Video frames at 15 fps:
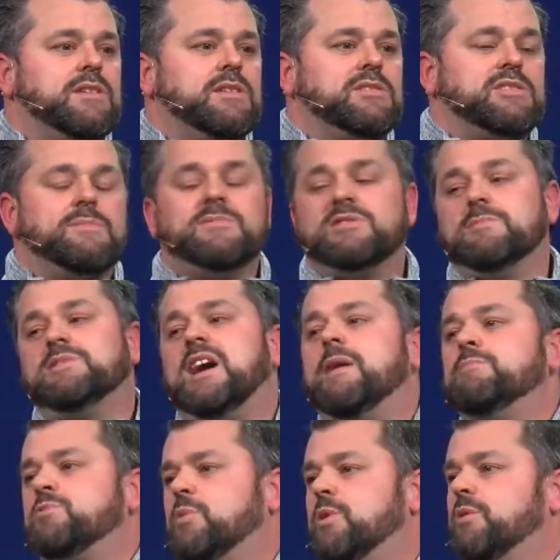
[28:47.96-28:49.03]
Some,
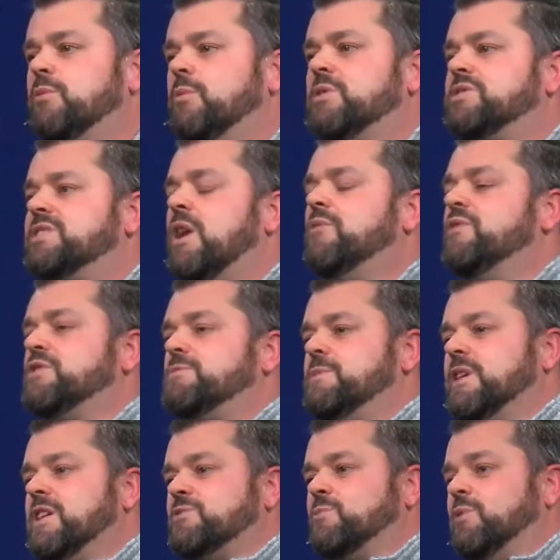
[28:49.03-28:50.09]
sometimes we're, we're selfish
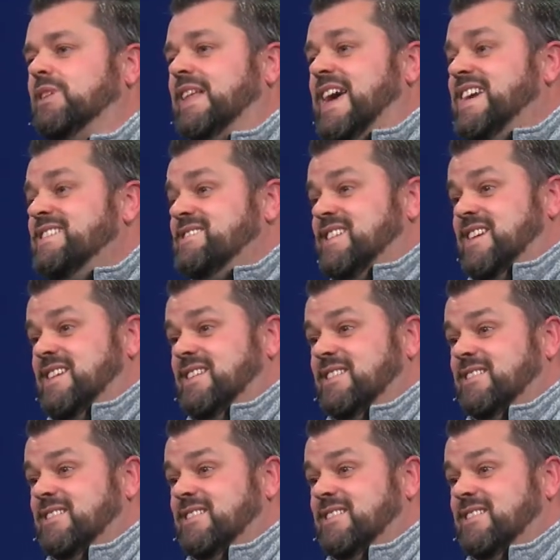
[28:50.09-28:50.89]
because we're lazy.